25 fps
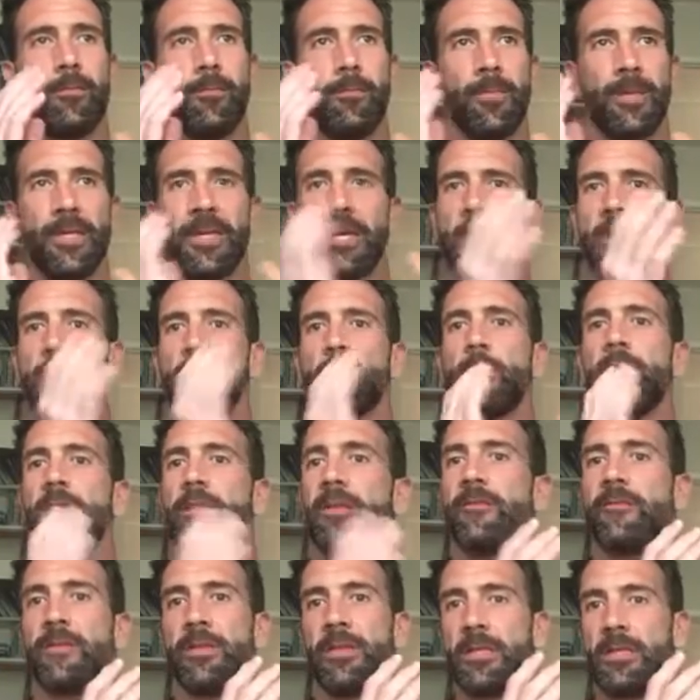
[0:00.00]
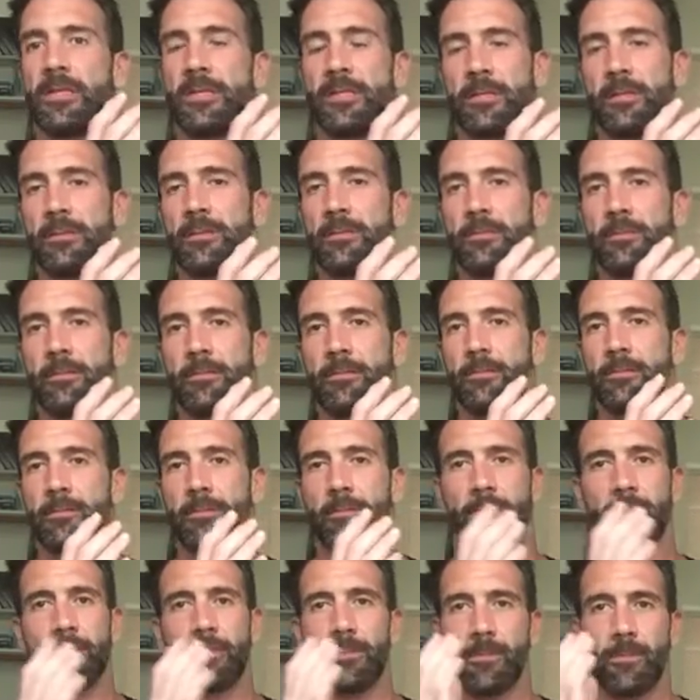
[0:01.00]
because we live in this
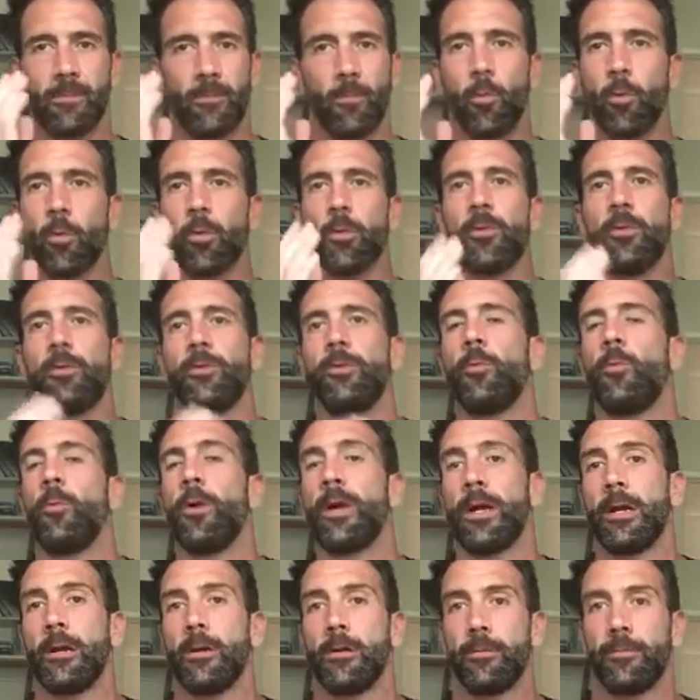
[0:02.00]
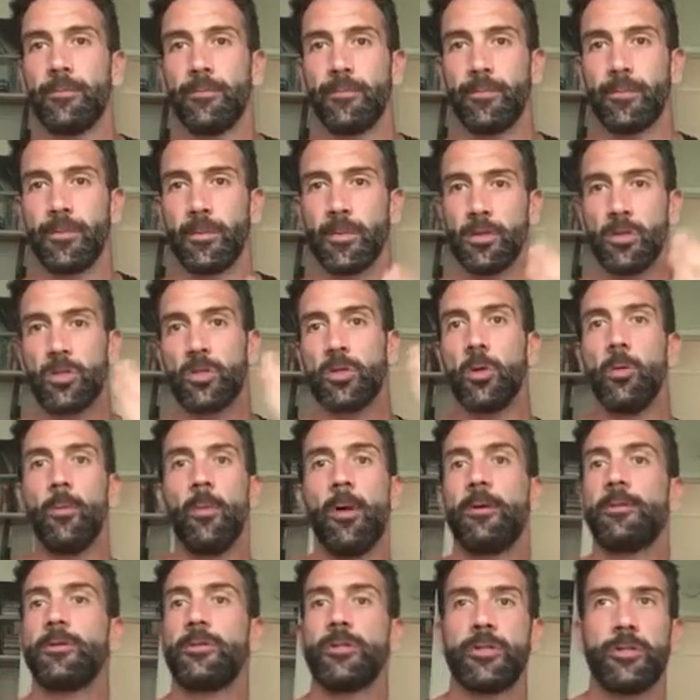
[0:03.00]
world where so
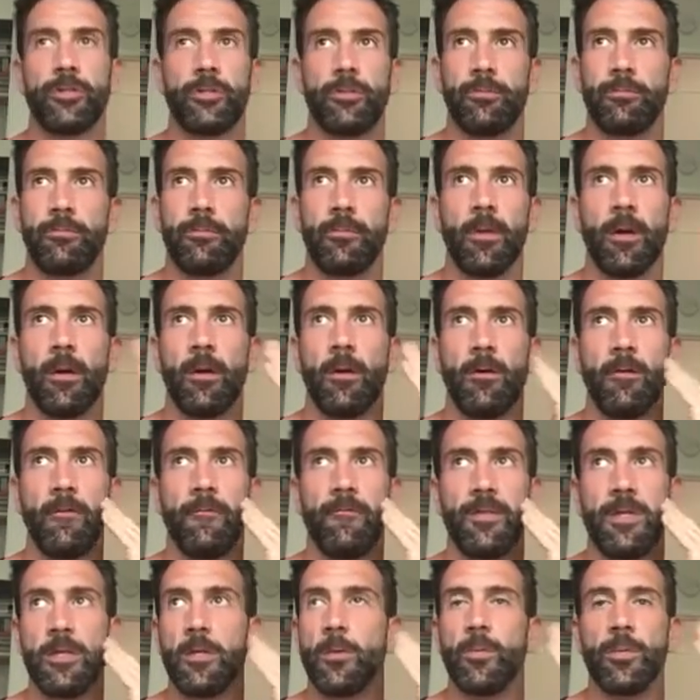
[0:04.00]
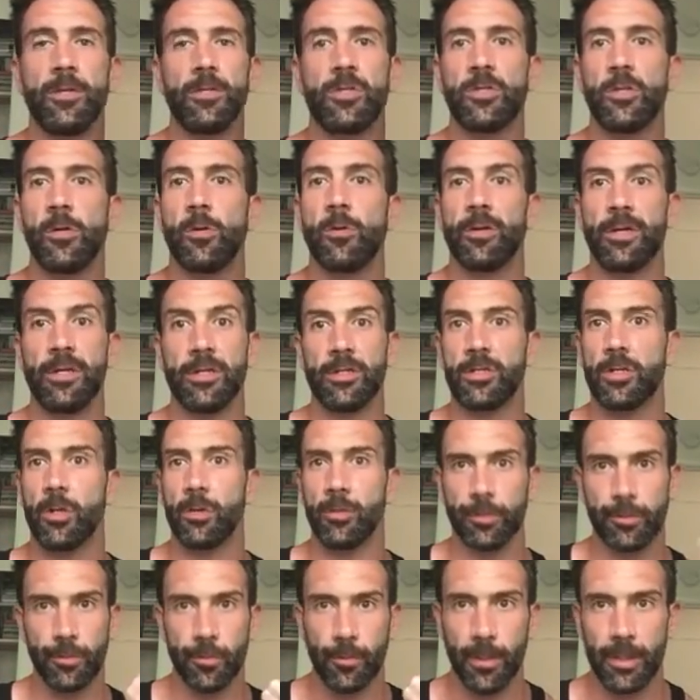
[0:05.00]
much of the human story is
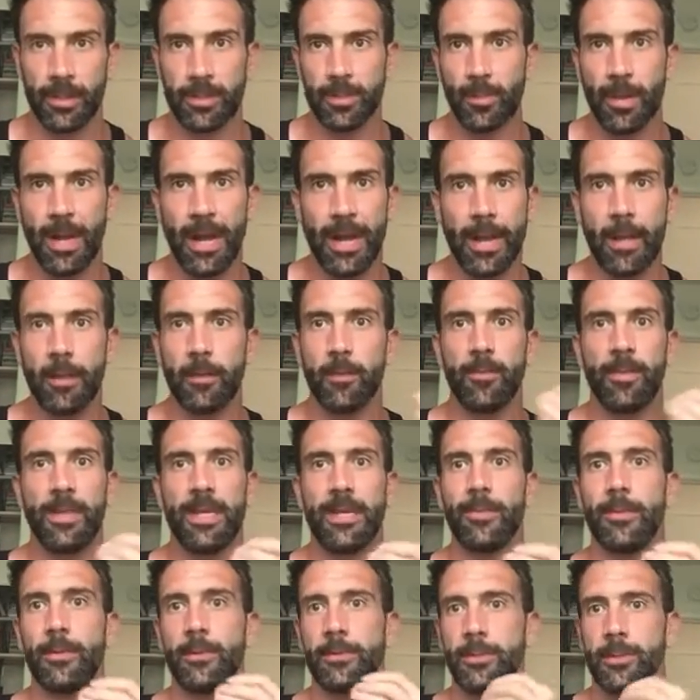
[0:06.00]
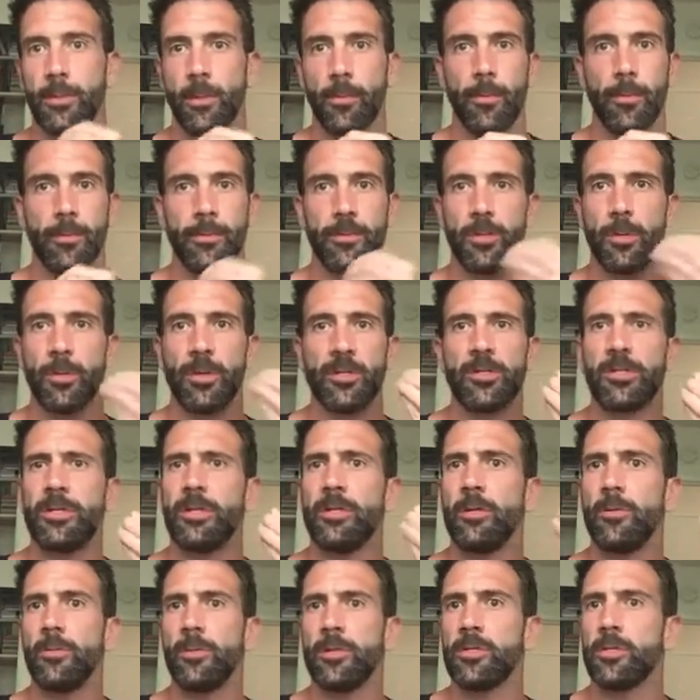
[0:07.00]
told to us by other people, so much of the
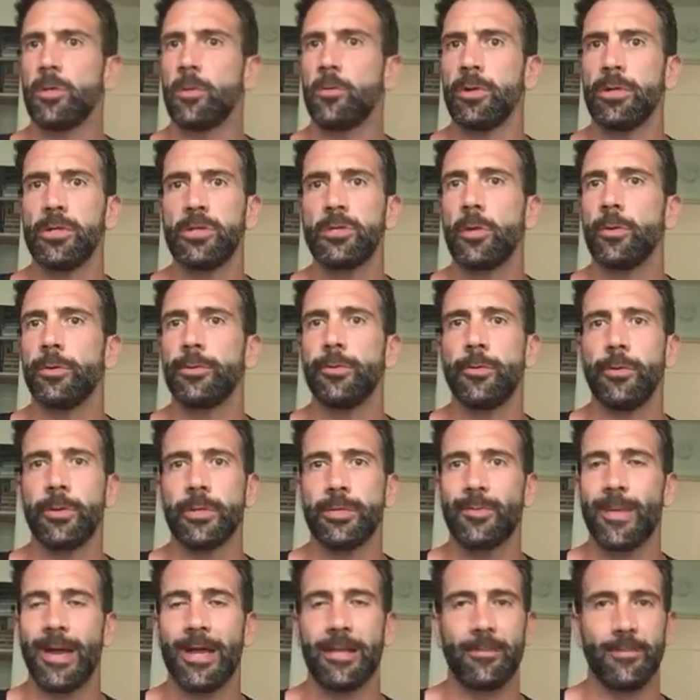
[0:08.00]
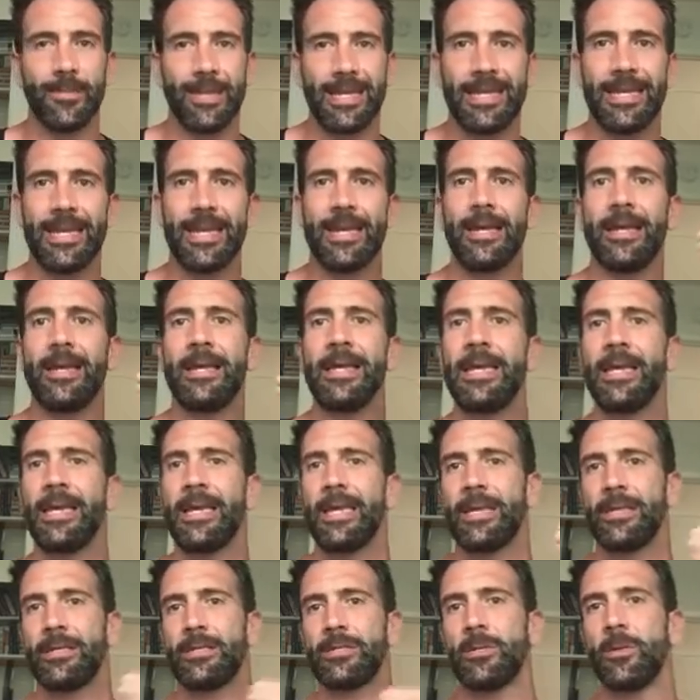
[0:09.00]
human story is told to us by the media,
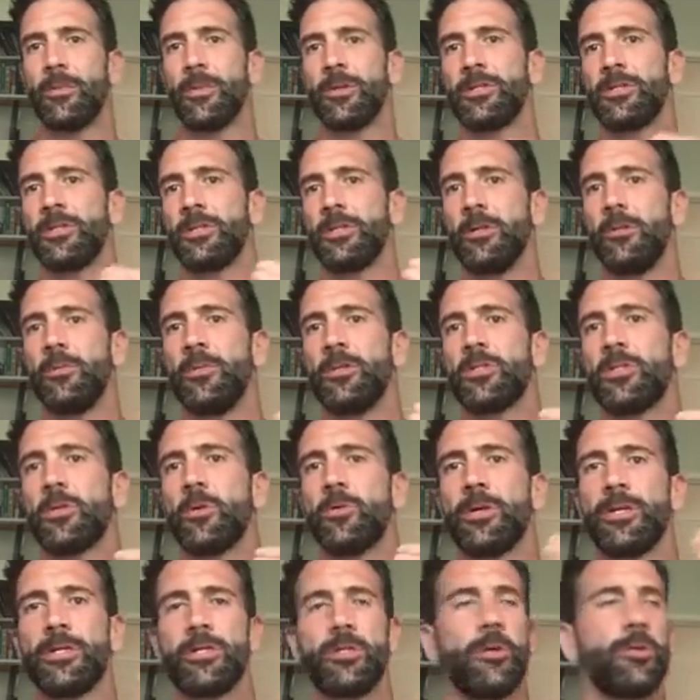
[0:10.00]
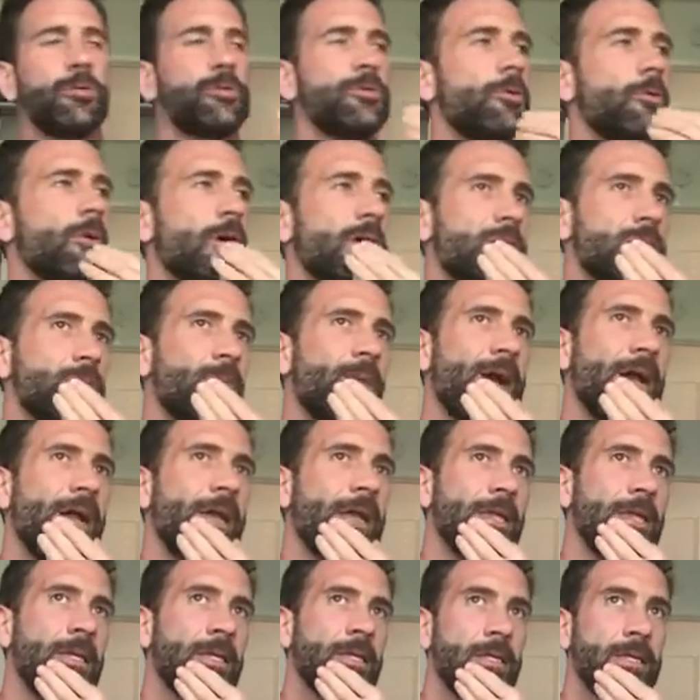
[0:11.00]
so much of the human story is told to us
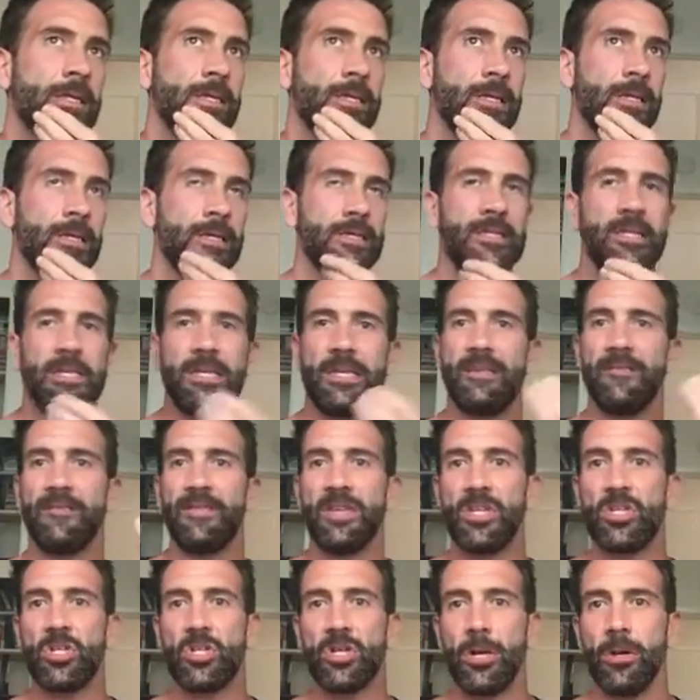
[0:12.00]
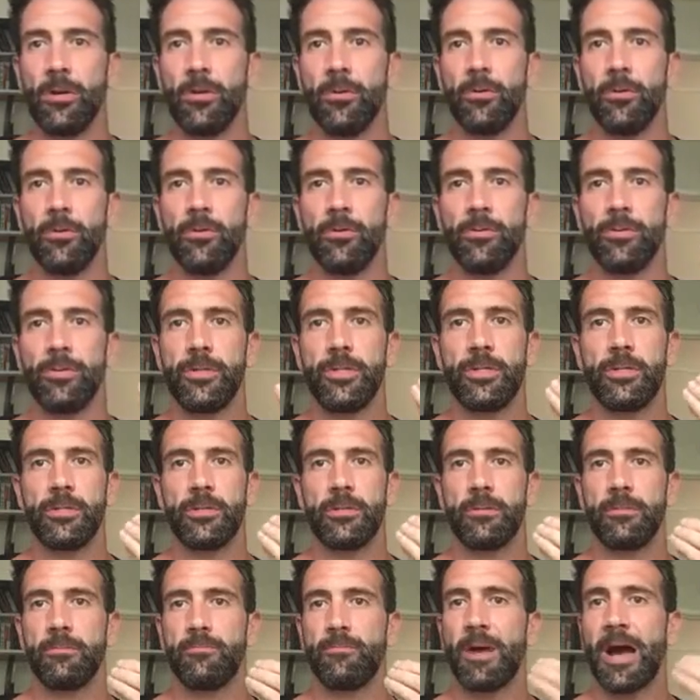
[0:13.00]
by TV
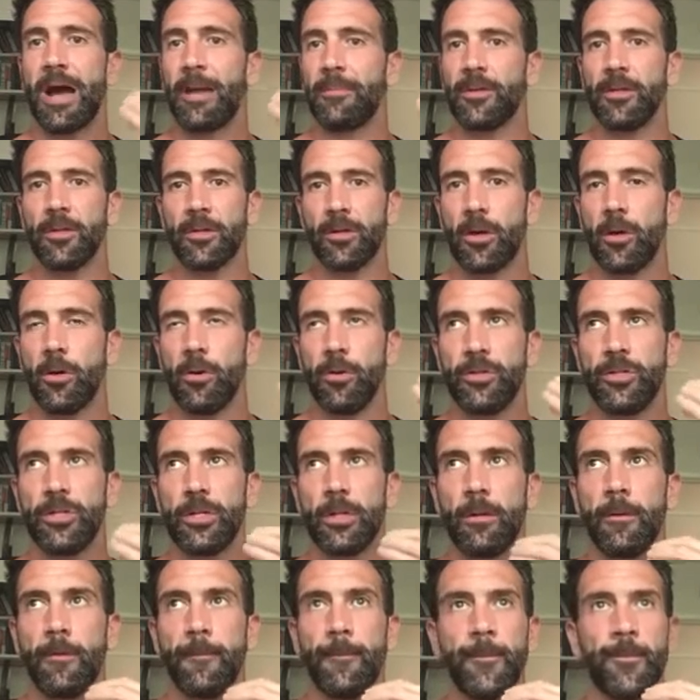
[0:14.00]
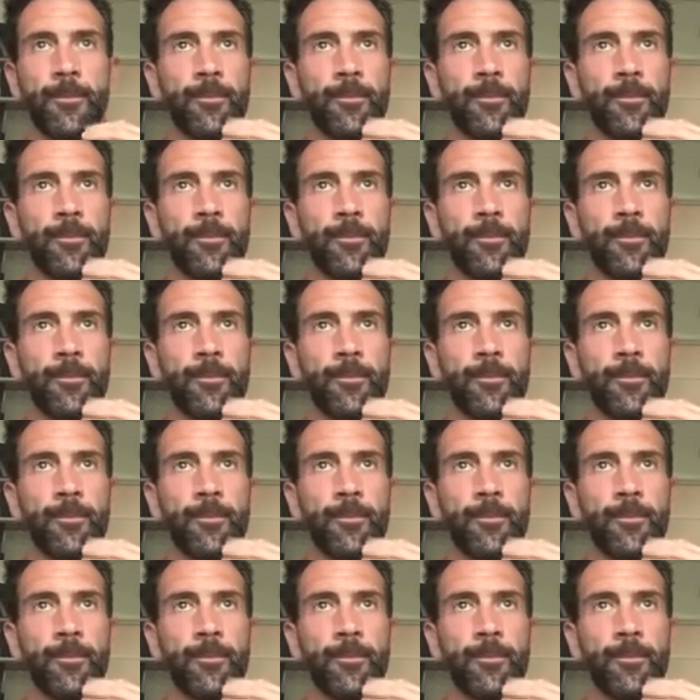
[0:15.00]
shows, popular culture,